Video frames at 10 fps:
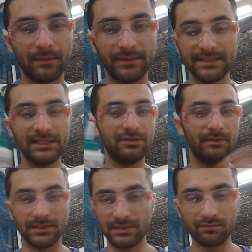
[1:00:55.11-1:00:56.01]
It doesn't need to be
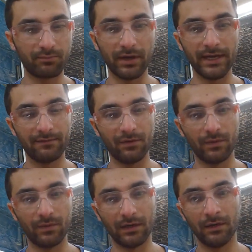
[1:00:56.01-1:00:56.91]
spraying
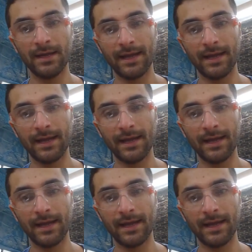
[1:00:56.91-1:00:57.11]
everywhere.